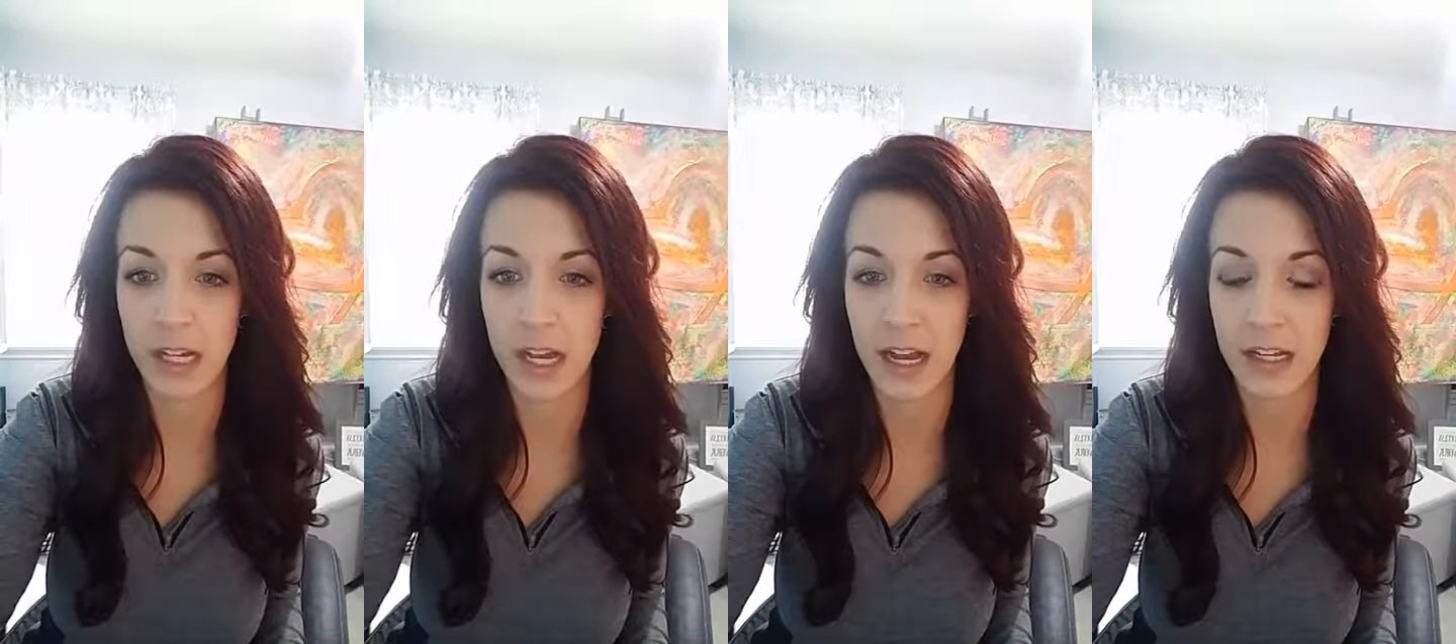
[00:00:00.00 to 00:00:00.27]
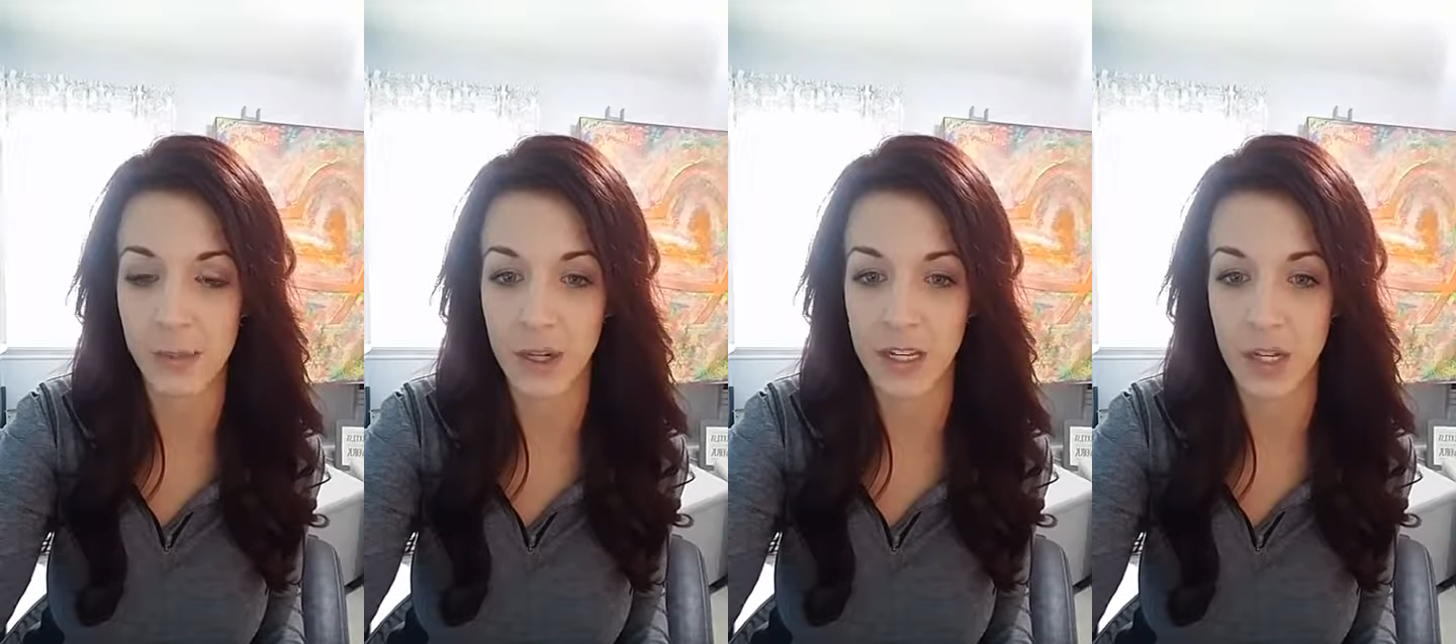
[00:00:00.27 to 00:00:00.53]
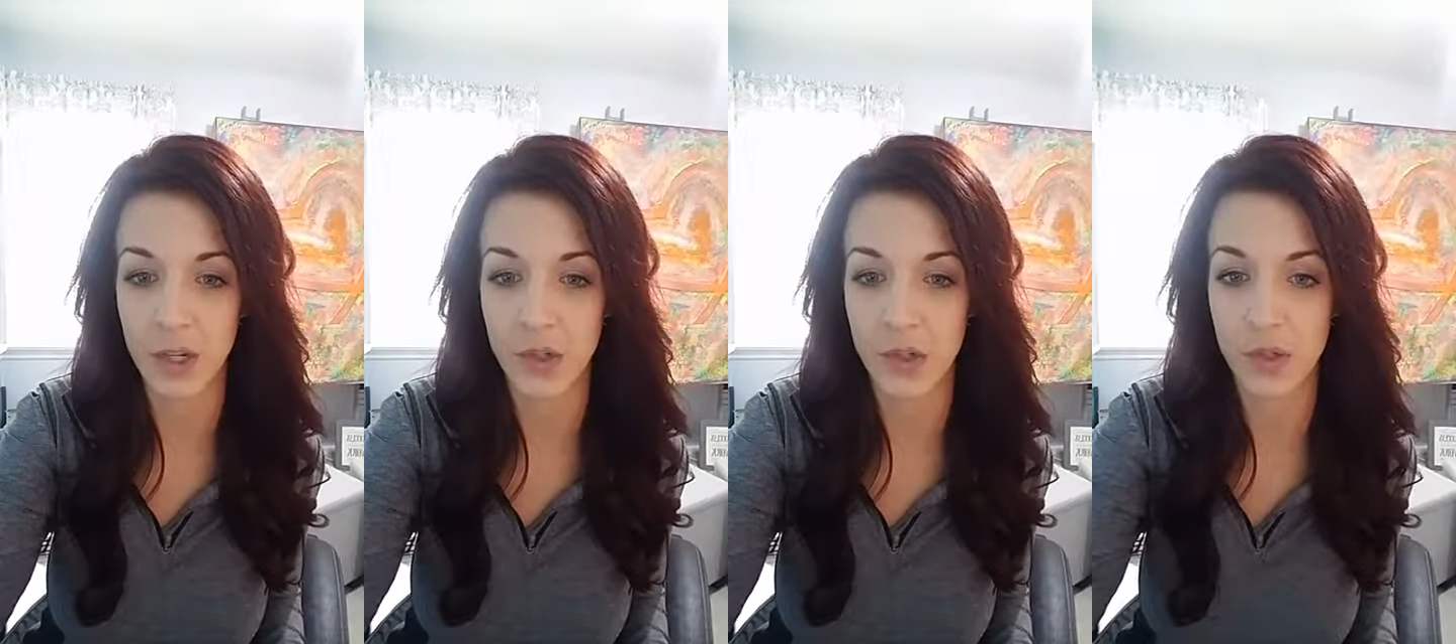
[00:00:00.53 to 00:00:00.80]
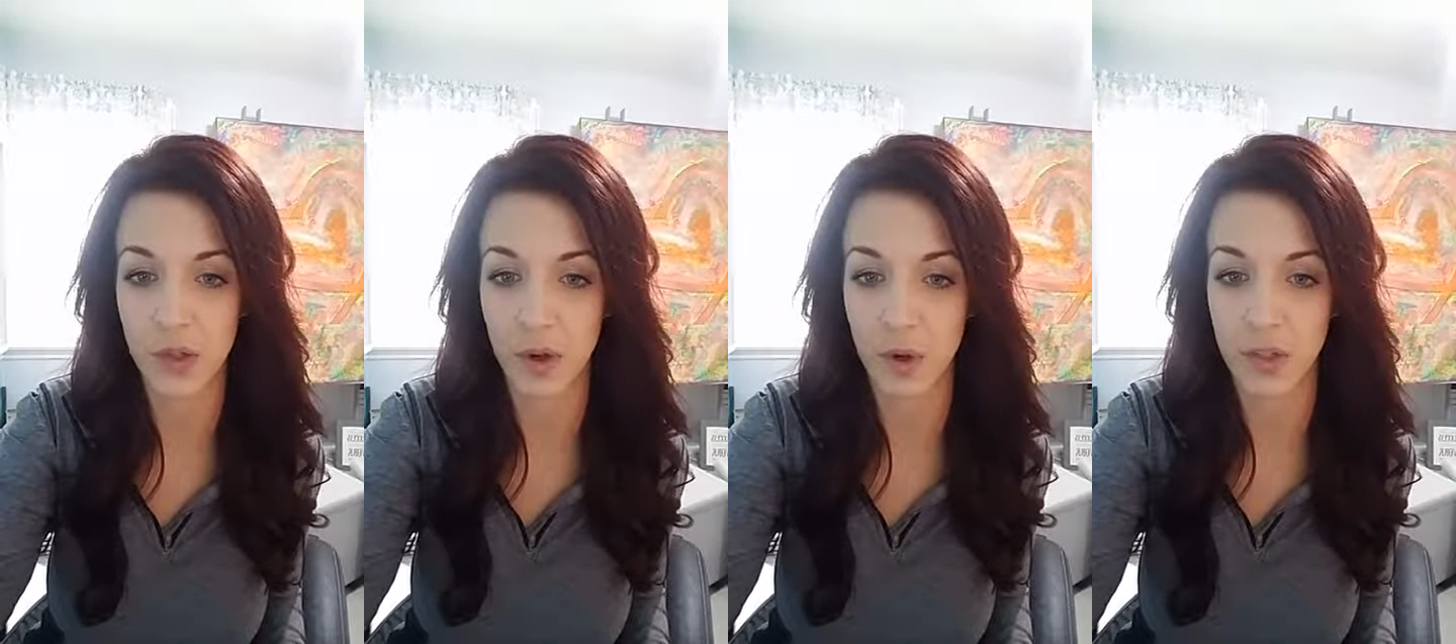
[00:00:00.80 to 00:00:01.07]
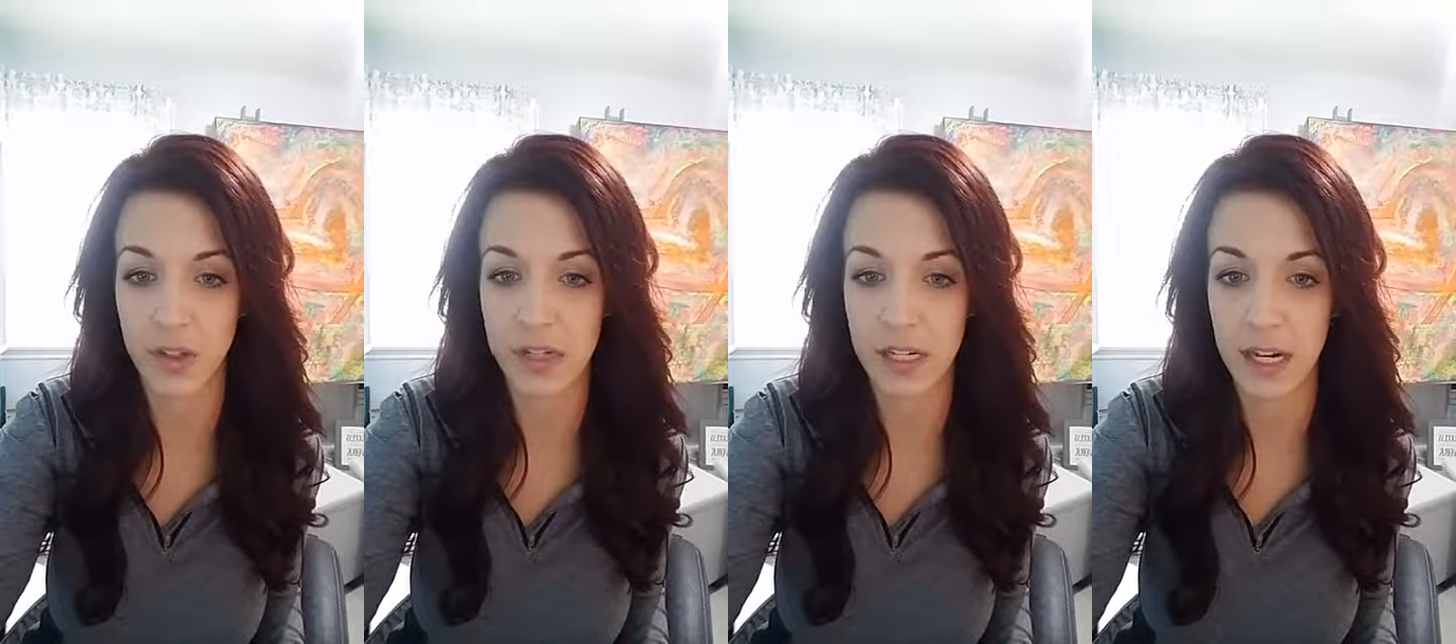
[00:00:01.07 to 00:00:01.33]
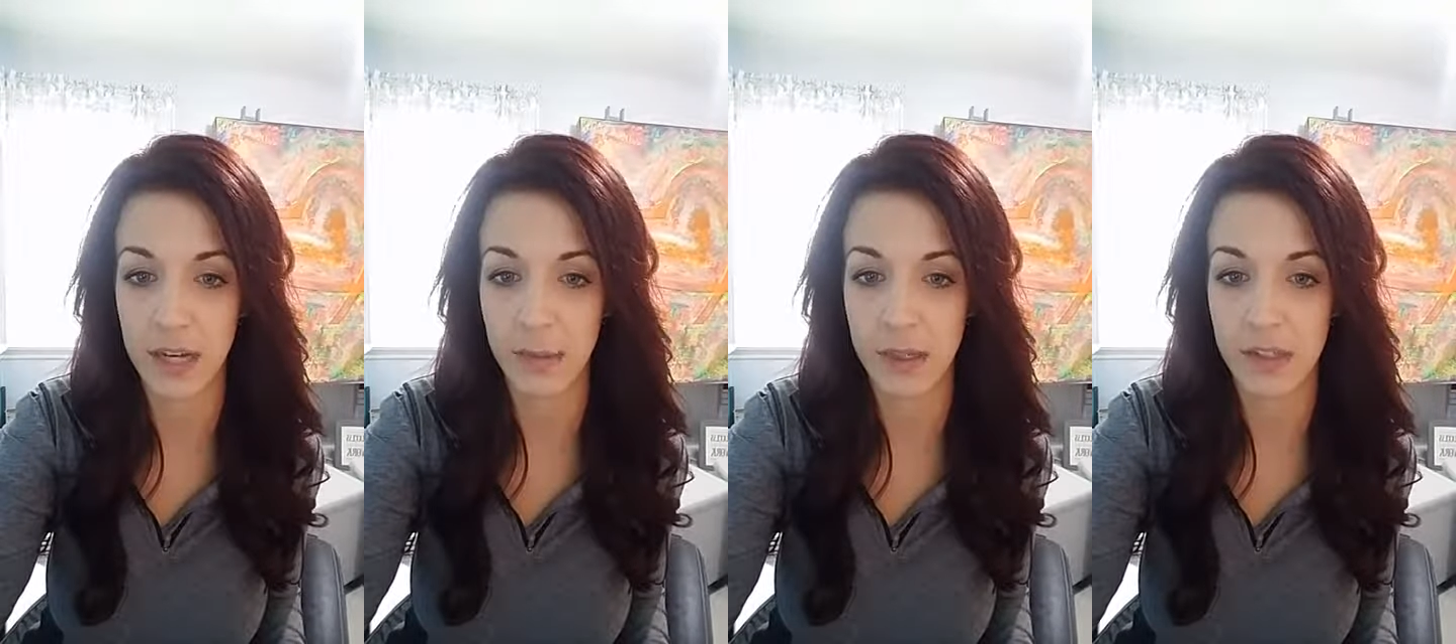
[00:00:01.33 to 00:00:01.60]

expectations all the time.